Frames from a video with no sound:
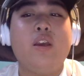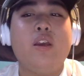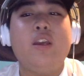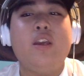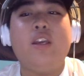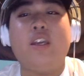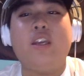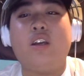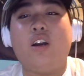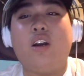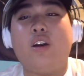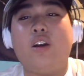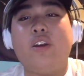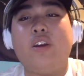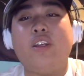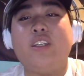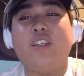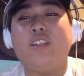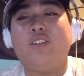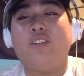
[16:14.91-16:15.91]
He
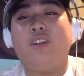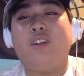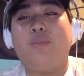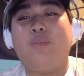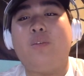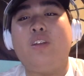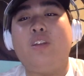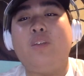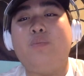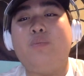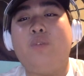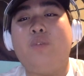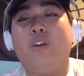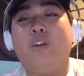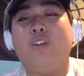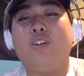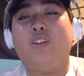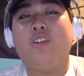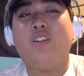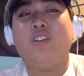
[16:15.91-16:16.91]
says a lot of these
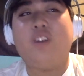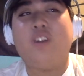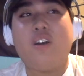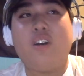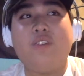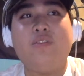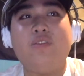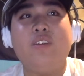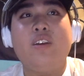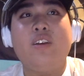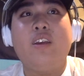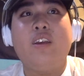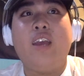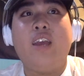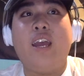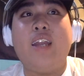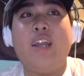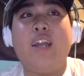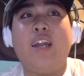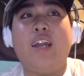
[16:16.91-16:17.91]
players are stuff,
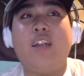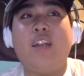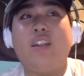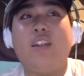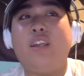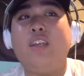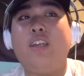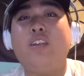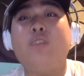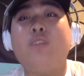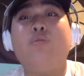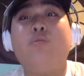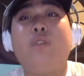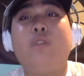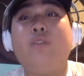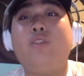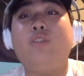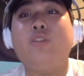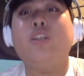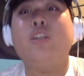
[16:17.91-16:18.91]
and that he's like one
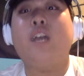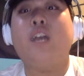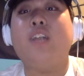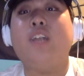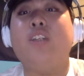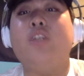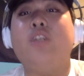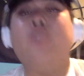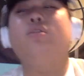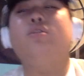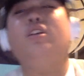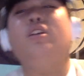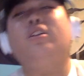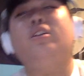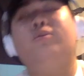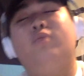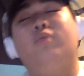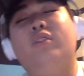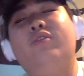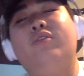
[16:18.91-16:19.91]
of those guys, he's
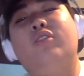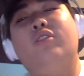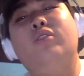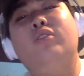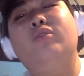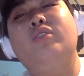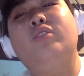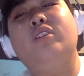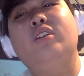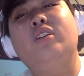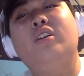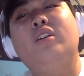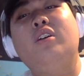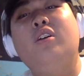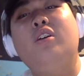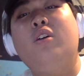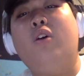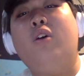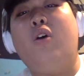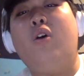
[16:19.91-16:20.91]
one of those
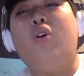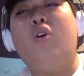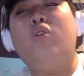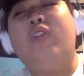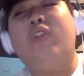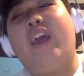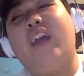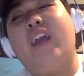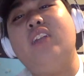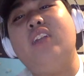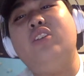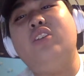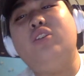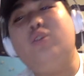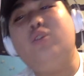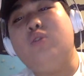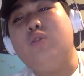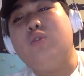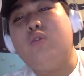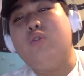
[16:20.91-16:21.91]
old heads
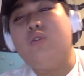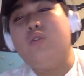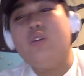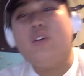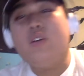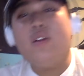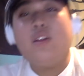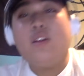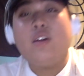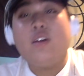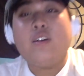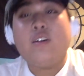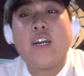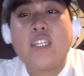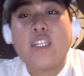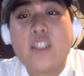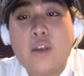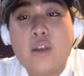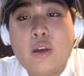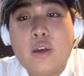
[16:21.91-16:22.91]
who
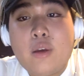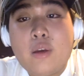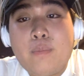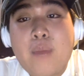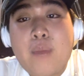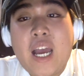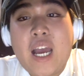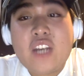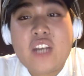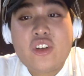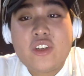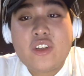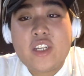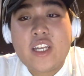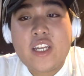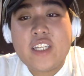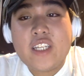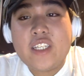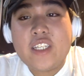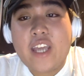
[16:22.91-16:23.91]
like to bash on
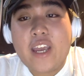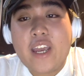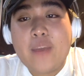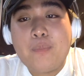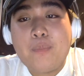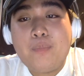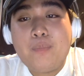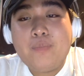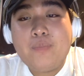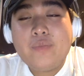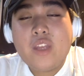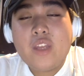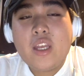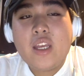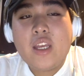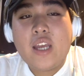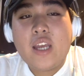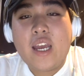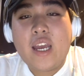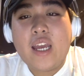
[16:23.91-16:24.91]
today's game
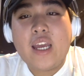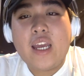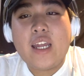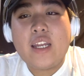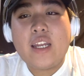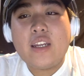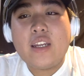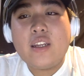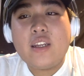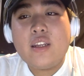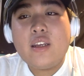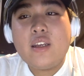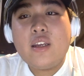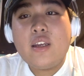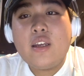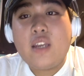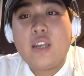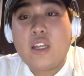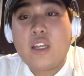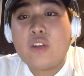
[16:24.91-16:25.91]
and,
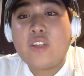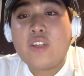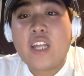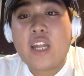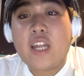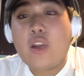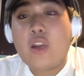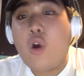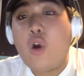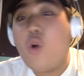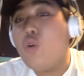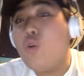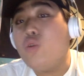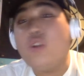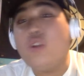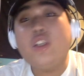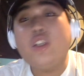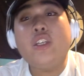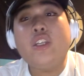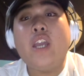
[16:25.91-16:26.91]
say that, oh,
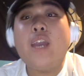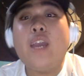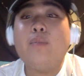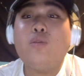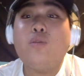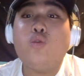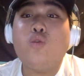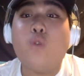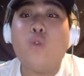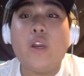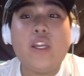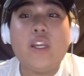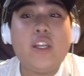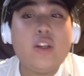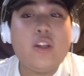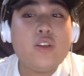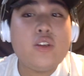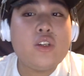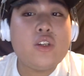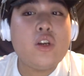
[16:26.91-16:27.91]
this game 20
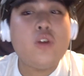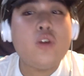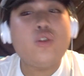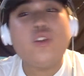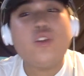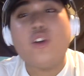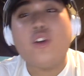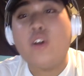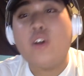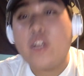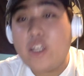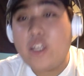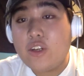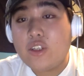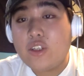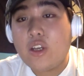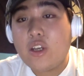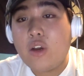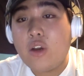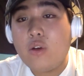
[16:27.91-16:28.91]
years ago, 30 years
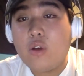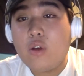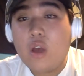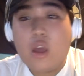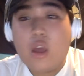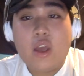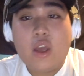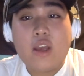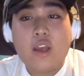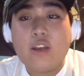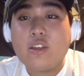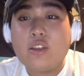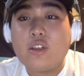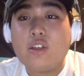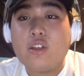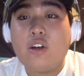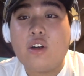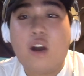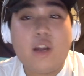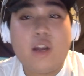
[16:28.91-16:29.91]
ago is a
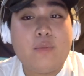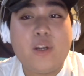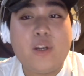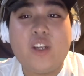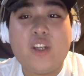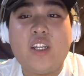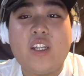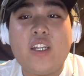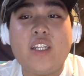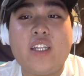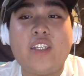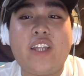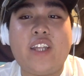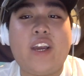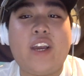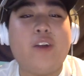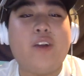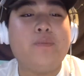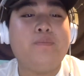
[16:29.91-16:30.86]
lot better than it is now.